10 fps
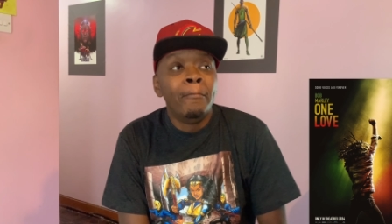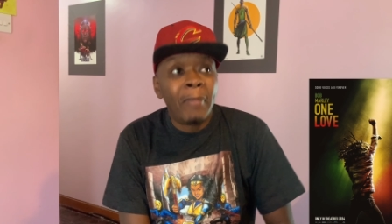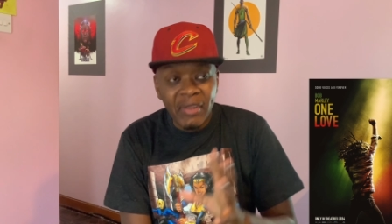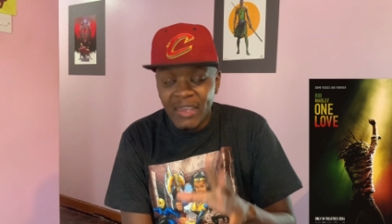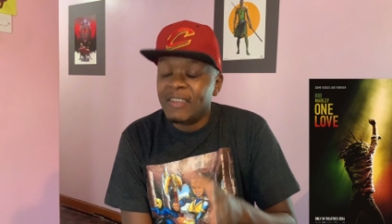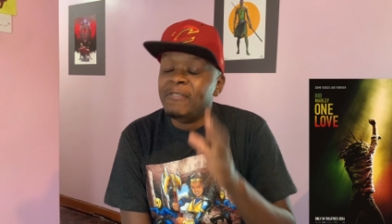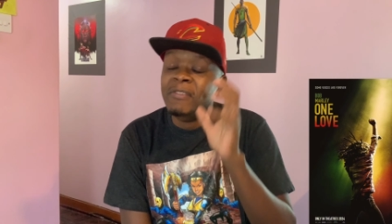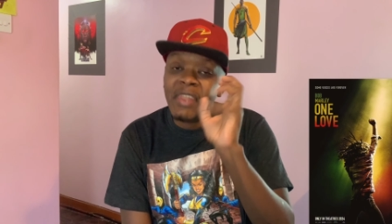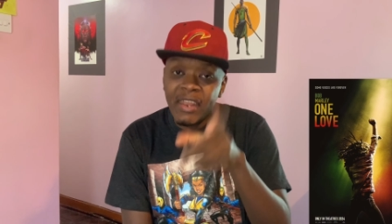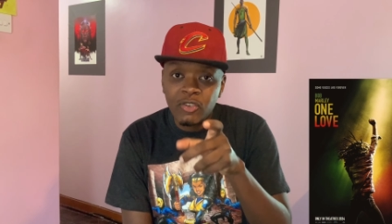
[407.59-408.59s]
But again,
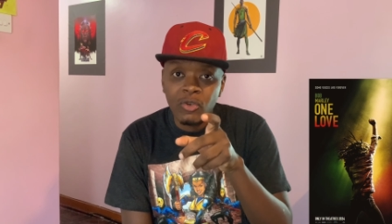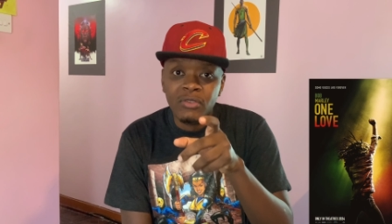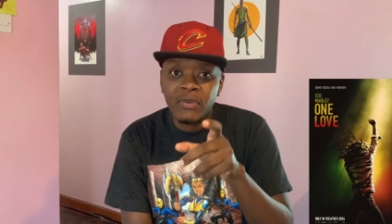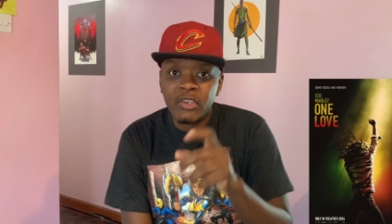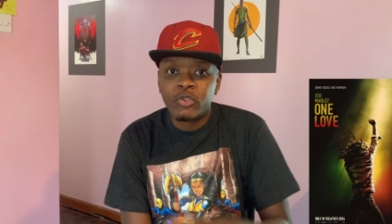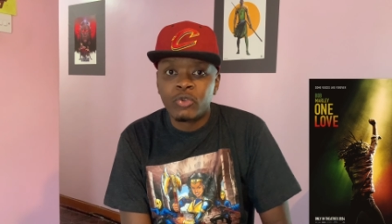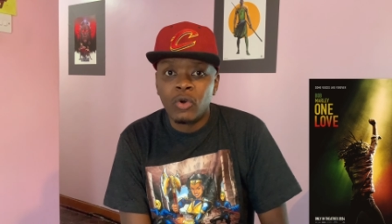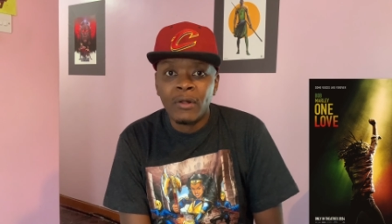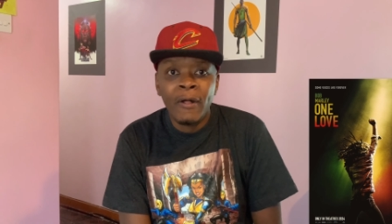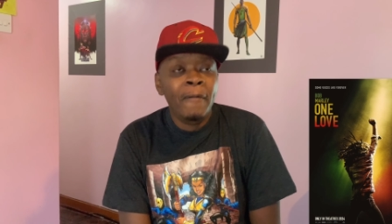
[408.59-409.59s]
the direction is very
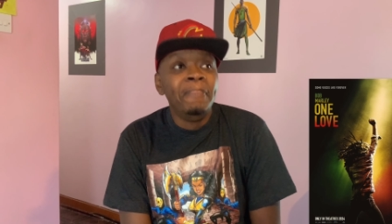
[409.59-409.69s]
strong.